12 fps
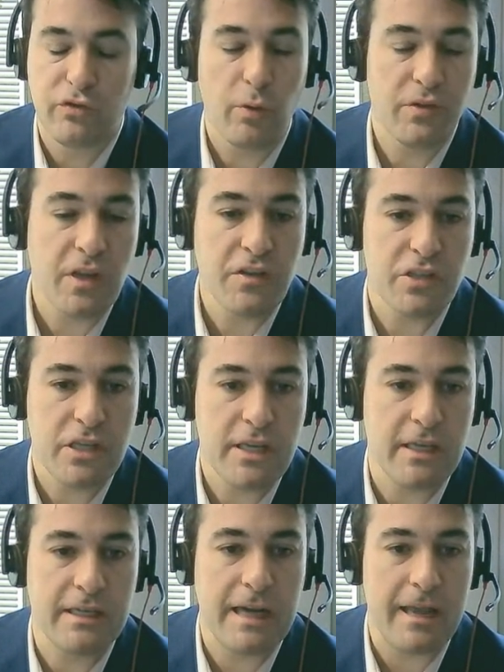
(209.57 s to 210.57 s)
So
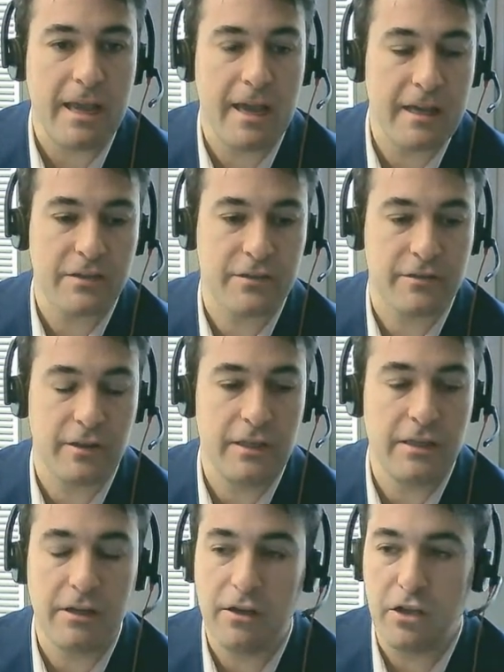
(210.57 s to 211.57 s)
essentially, Gaia-X,
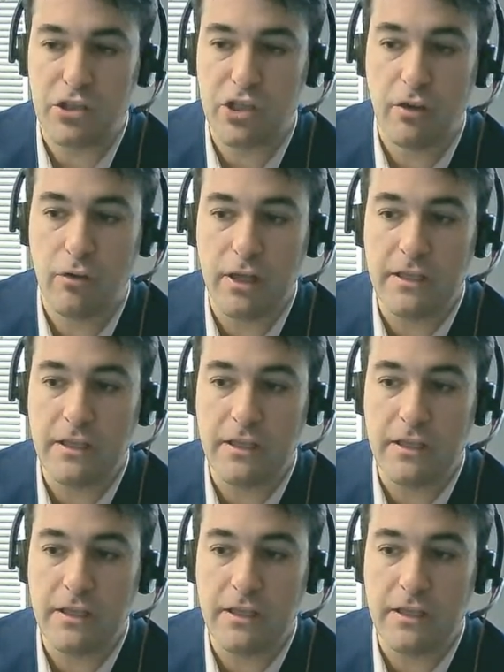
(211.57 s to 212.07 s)
in a nutshell,